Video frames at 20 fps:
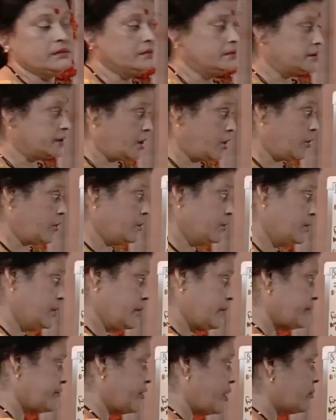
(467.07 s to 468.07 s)
Now
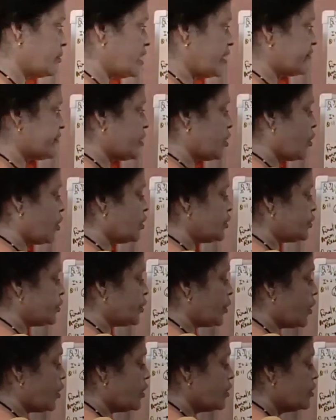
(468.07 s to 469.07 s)
formula we all
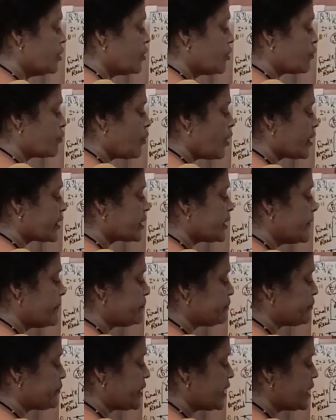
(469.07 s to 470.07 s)
know. What?
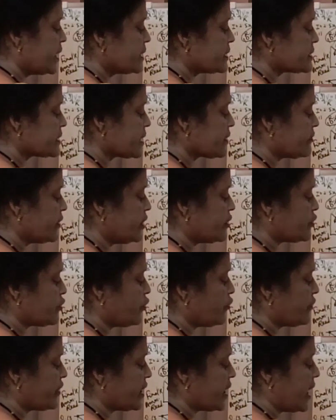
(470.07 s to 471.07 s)
P is equal
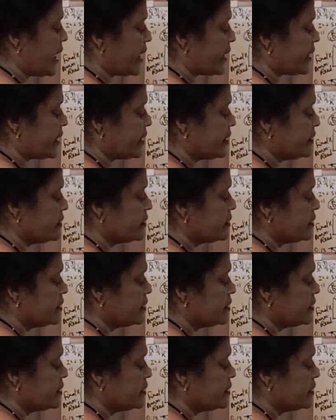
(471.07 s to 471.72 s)
to VI.